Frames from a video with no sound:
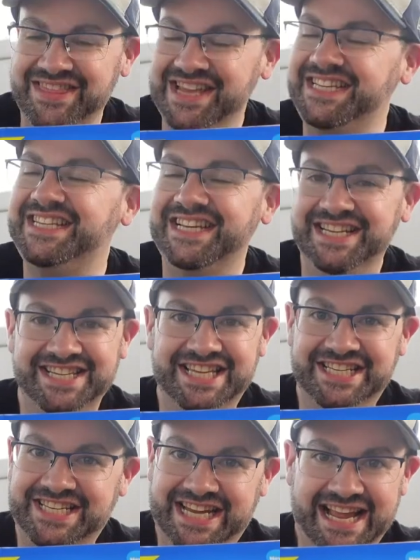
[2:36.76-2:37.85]
This is
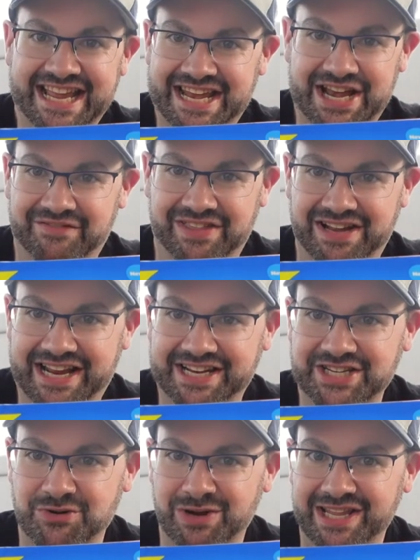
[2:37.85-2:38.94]
the second of the
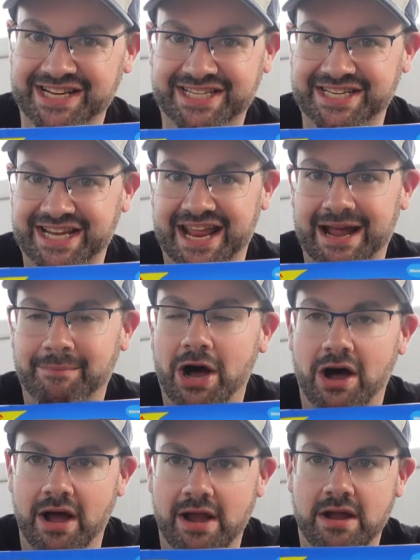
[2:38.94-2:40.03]
latest new releases, and I'm
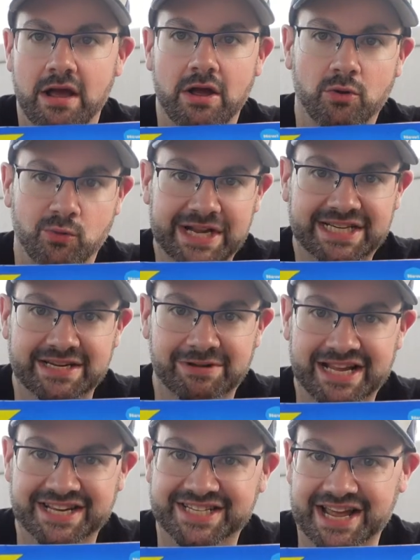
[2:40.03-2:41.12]

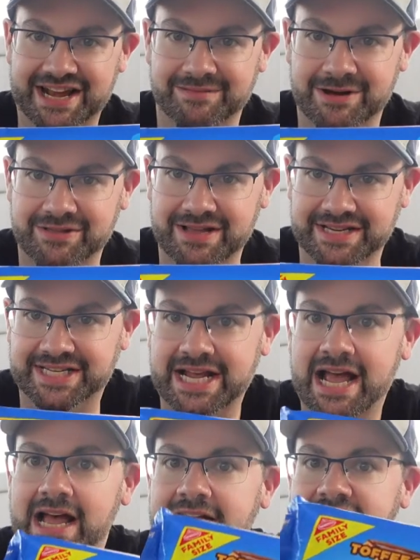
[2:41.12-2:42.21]
unreasonably excited about this.
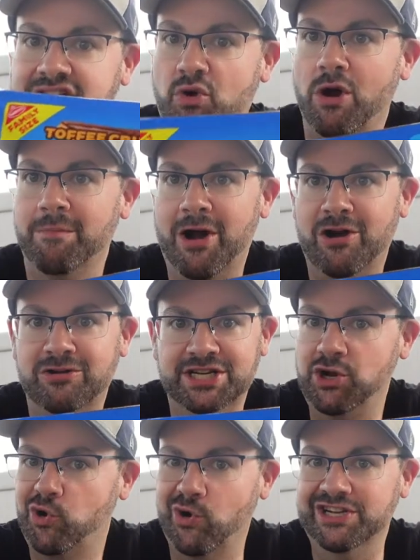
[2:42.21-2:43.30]
Skor bars
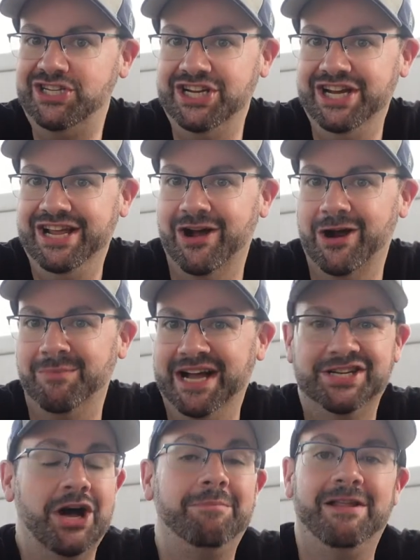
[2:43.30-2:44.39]
and Crunchie are my
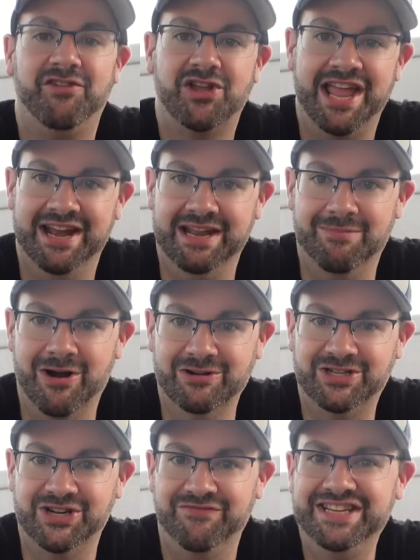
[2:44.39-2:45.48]
top level candy
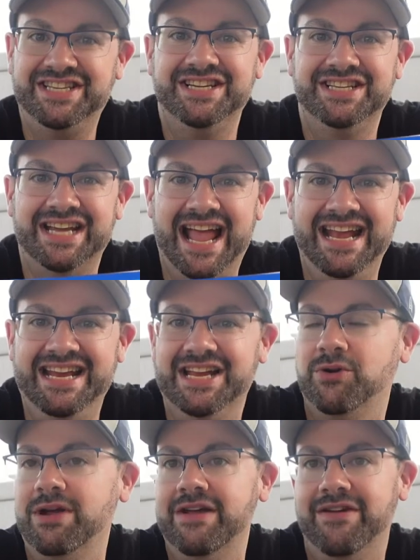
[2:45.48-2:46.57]
bars, so if this does any
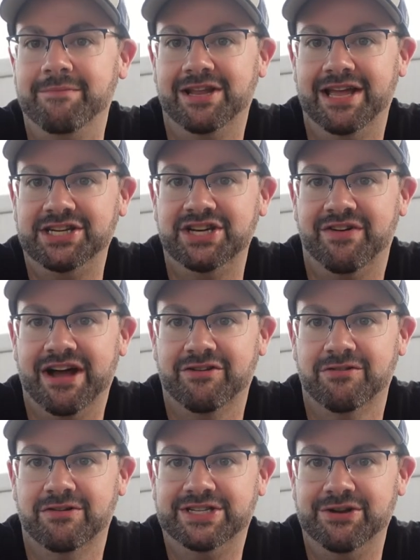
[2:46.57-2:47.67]
degree of emulation of
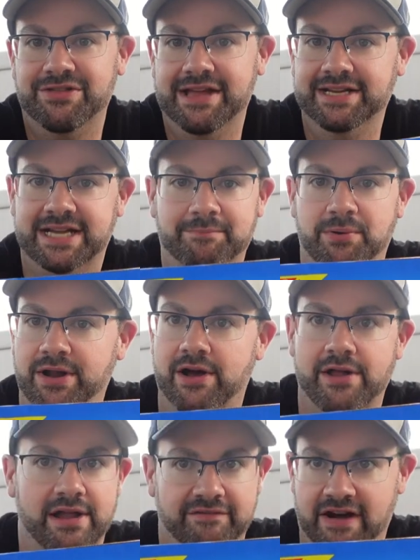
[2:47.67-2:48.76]
either of those two things, I'm putting
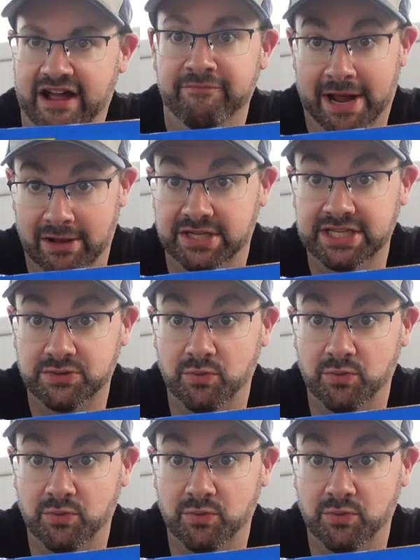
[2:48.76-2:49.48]
on like five pounds this